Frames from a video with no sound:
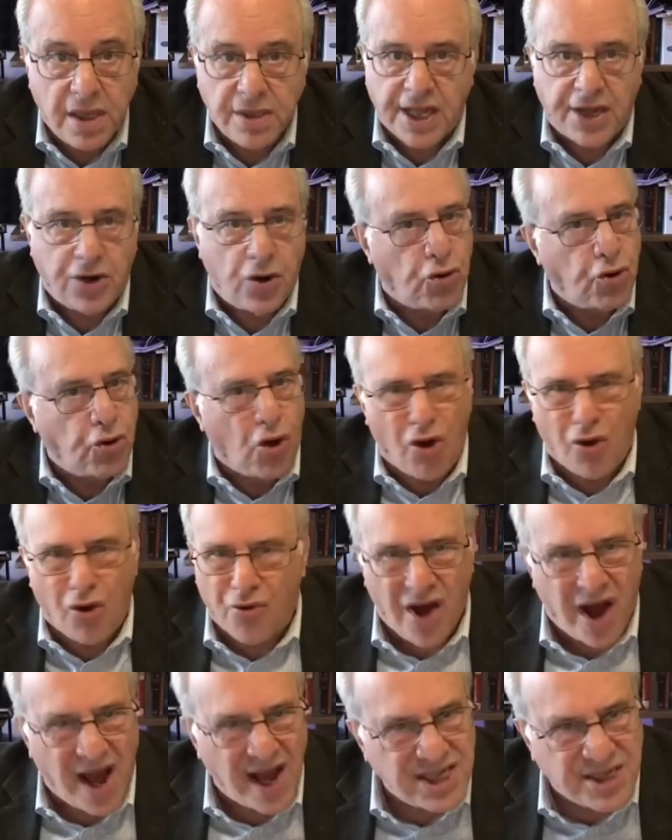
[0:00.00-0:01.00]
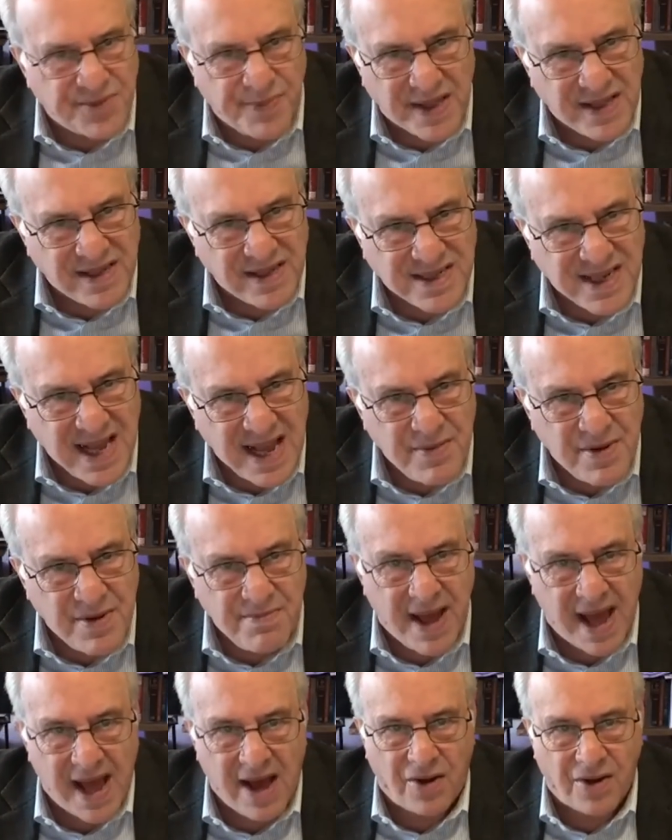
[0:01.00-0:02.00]
They don't all rise by the same
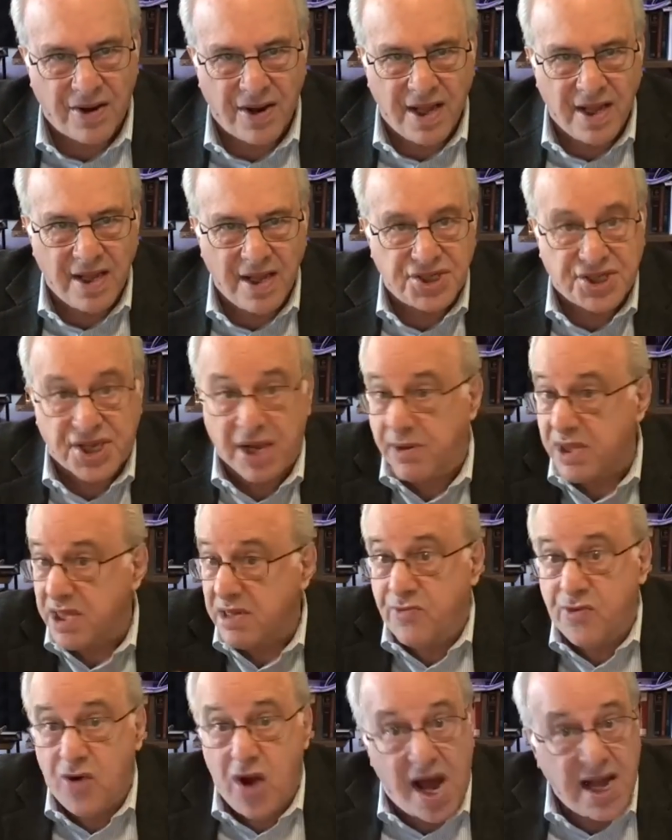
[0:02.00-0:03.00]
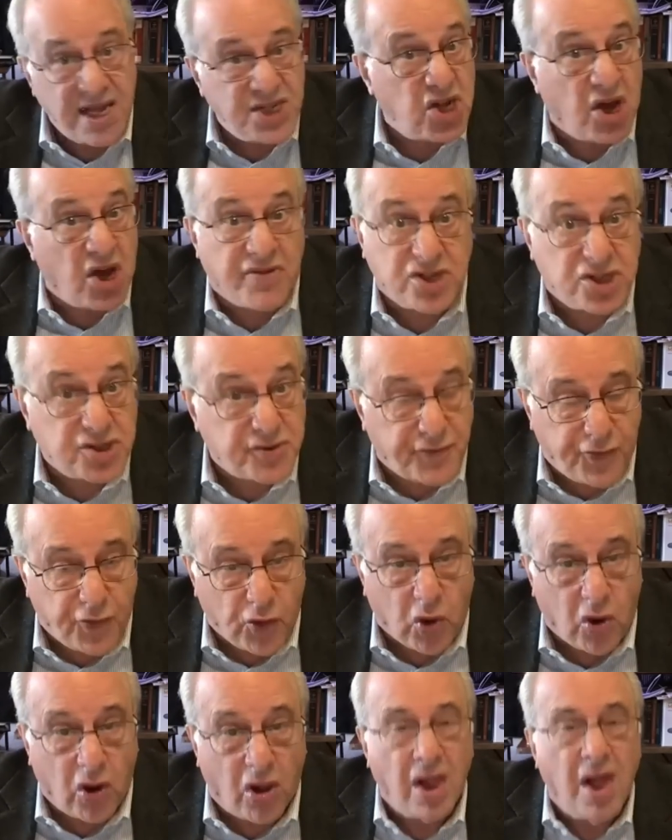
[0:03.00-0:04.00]
amount. Some of them rise, others
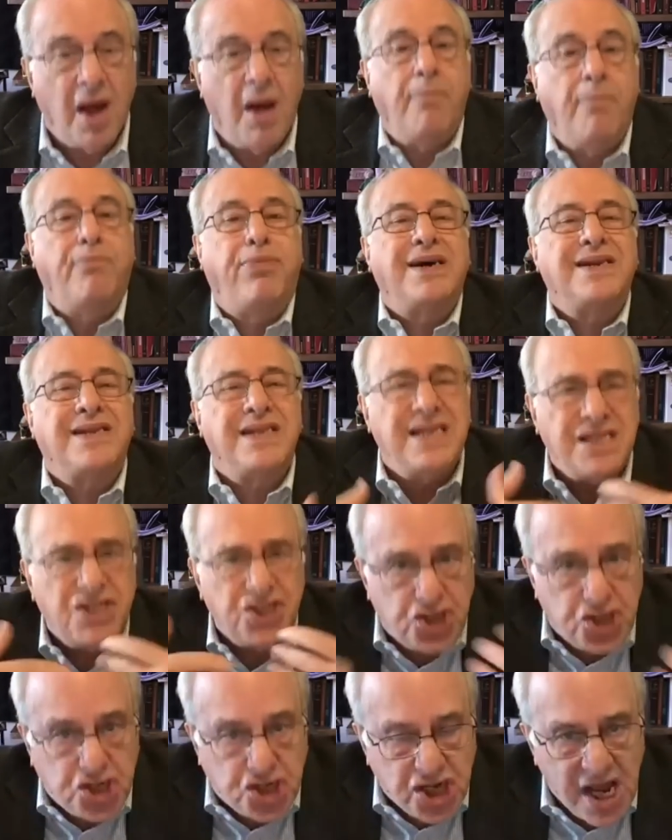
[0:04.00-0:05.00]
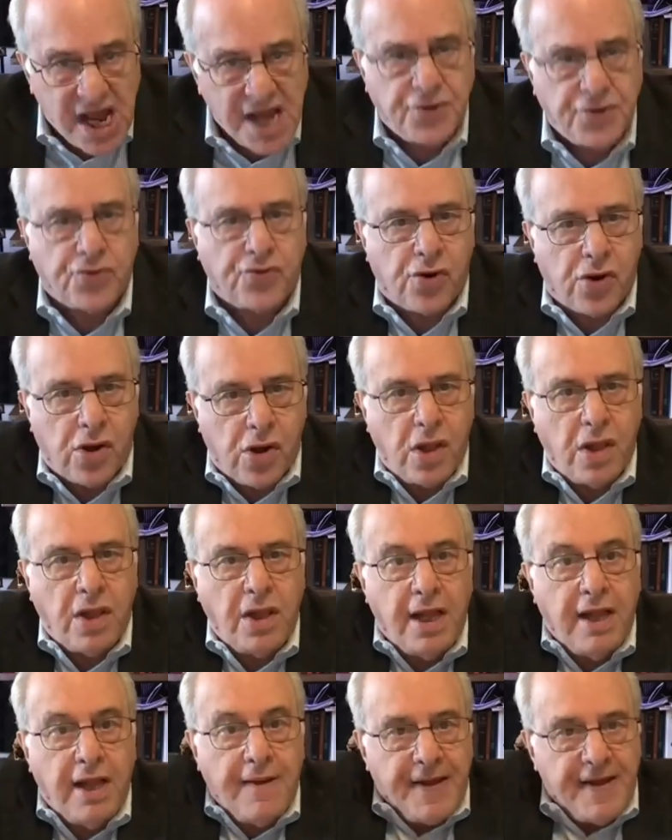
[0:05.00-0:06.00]
fall. But in
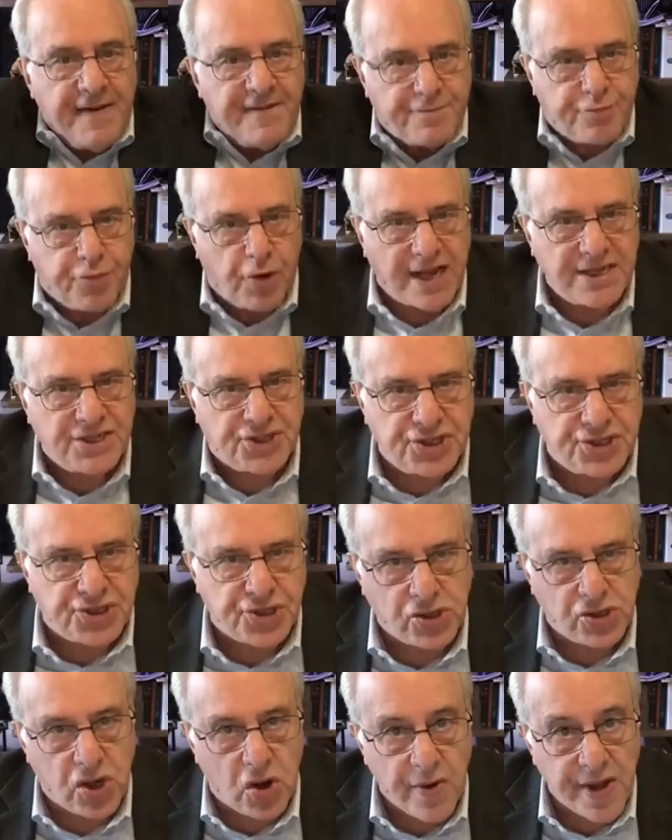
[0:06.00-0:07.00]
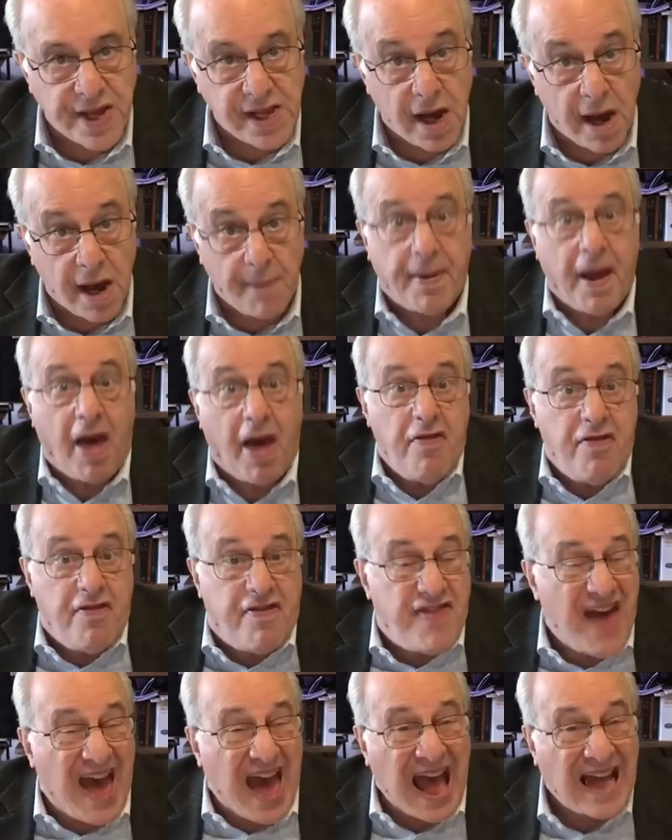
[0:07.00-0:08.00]
general, if prices are going up,
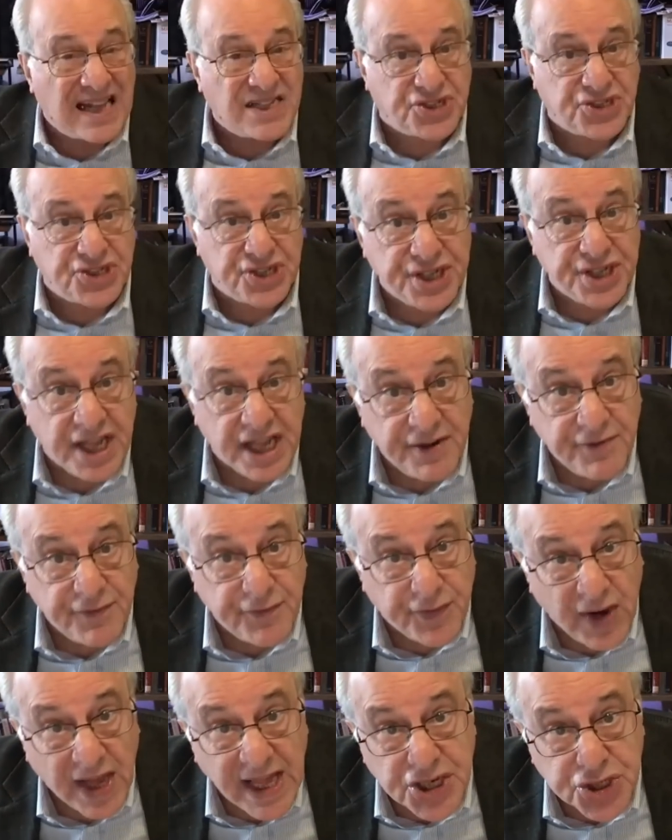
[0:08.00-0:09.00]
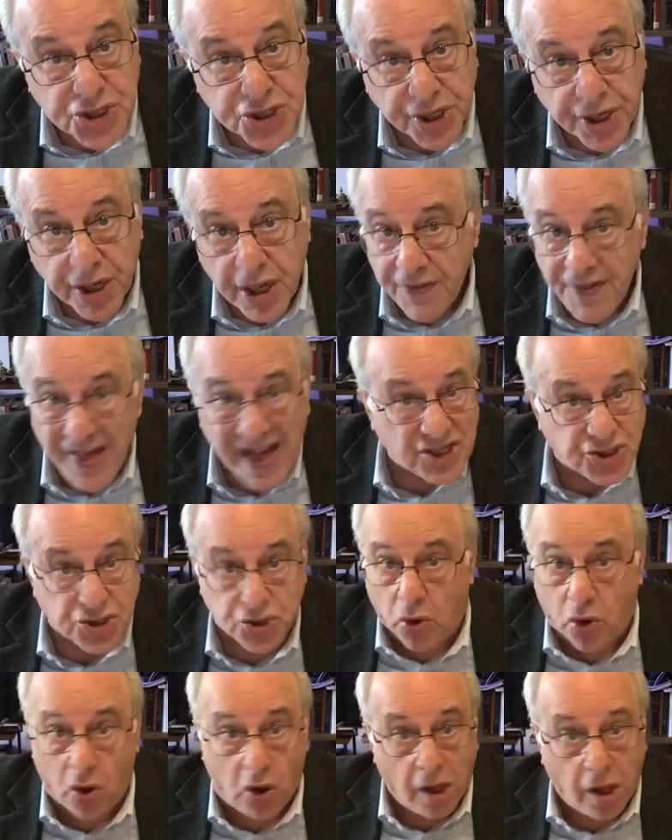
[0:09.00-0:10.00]
that's an inflation. That's
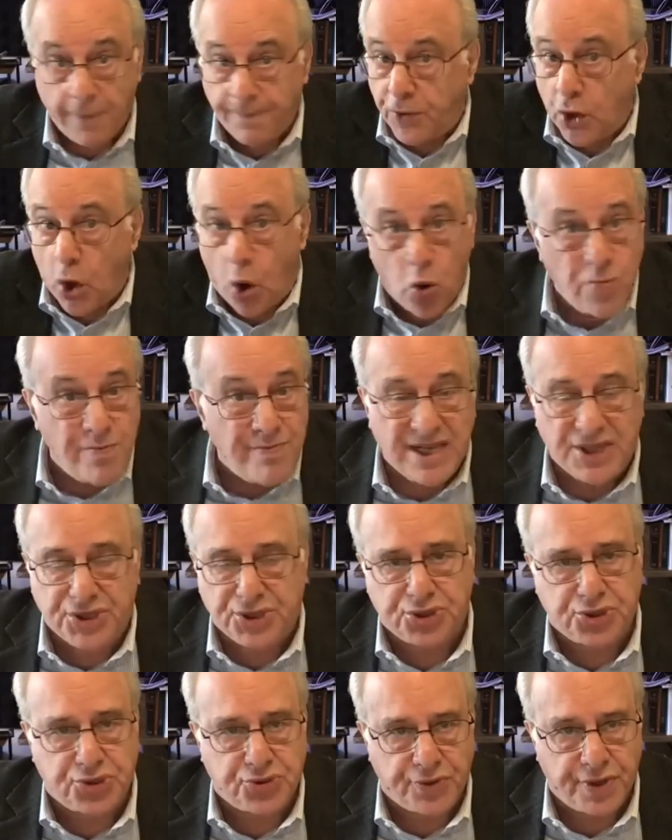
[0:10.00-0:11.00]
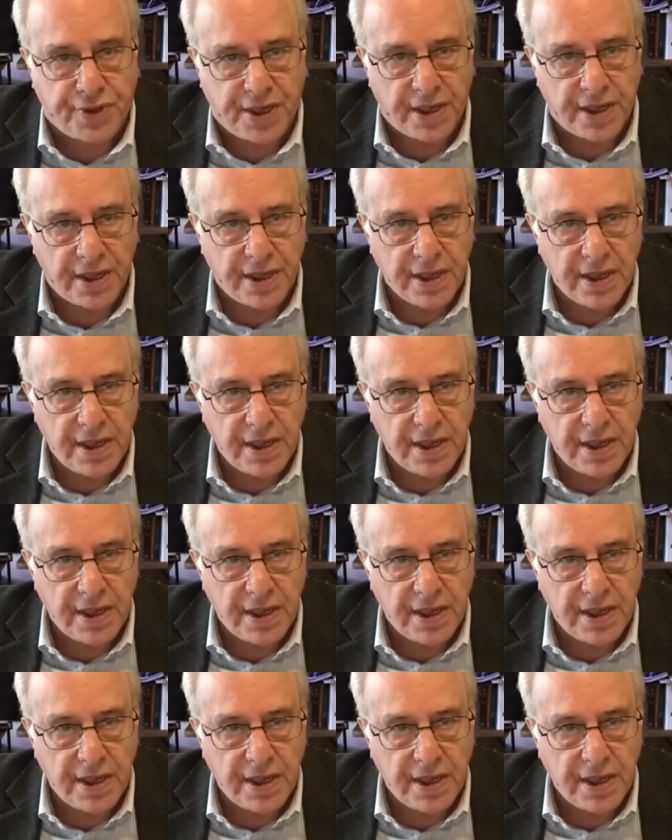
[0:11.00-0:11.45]
all. No mystery.